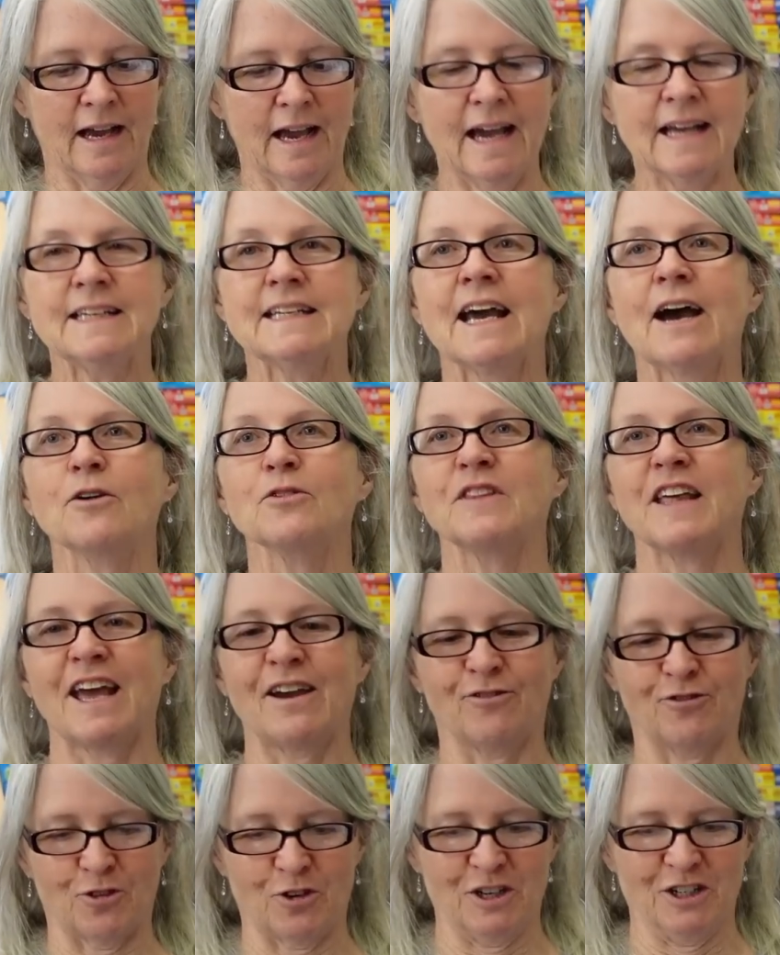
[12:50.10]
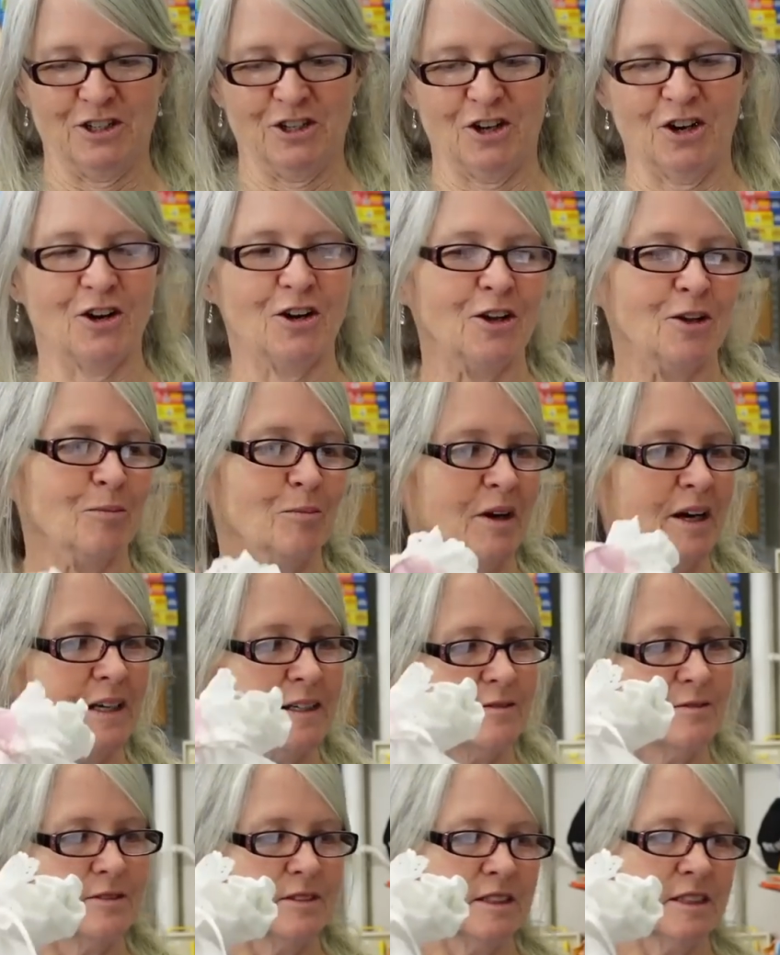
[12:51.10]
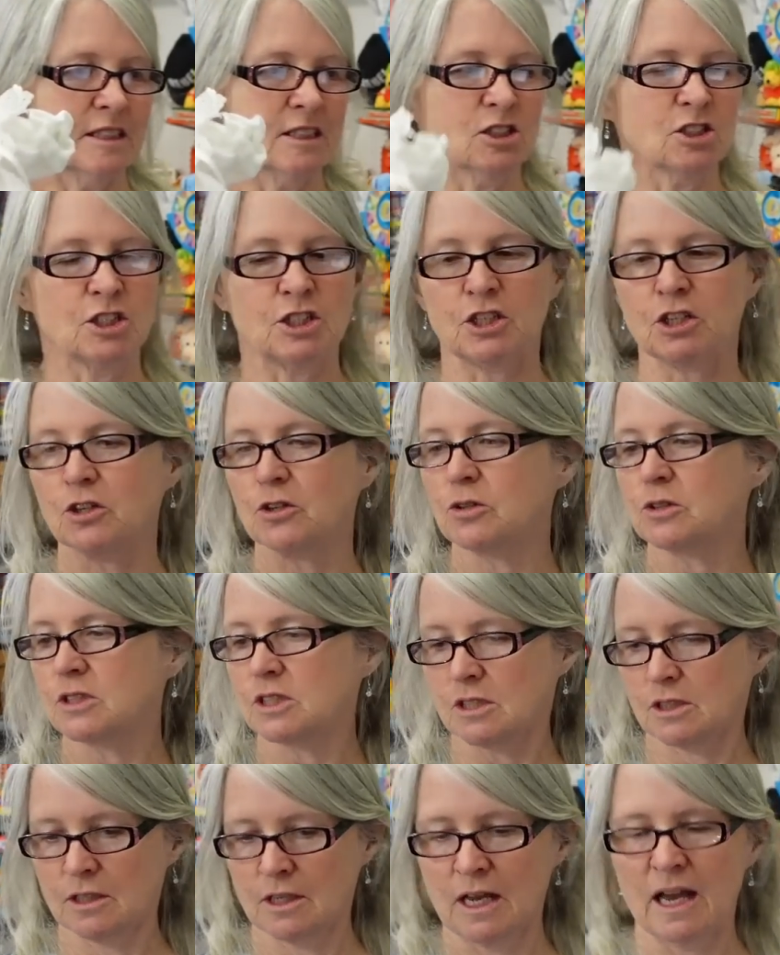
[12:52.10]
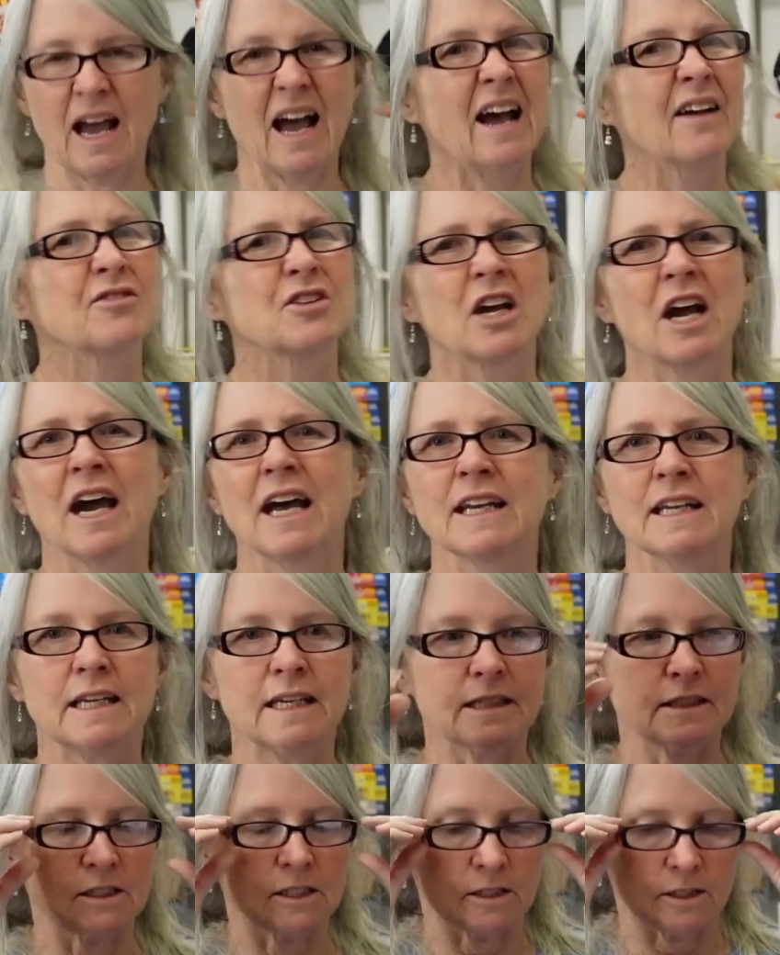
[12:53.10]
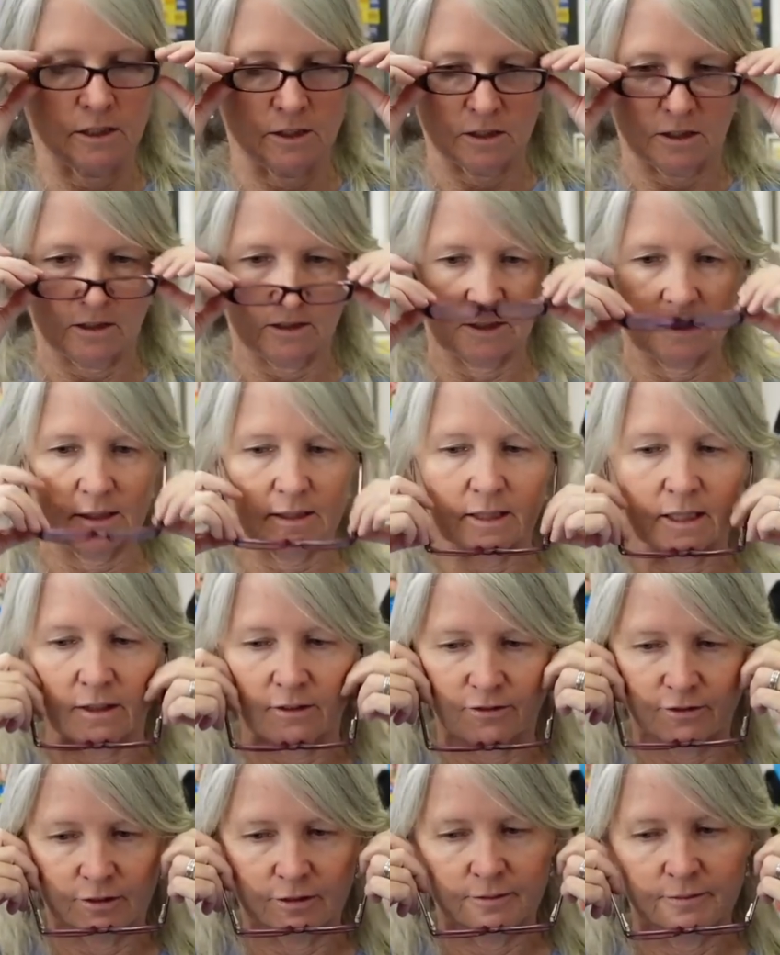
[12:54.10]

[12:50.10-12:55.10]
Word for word: I doubt that for a doll, but just cute. My wiener? Gotta get to the doll stuff.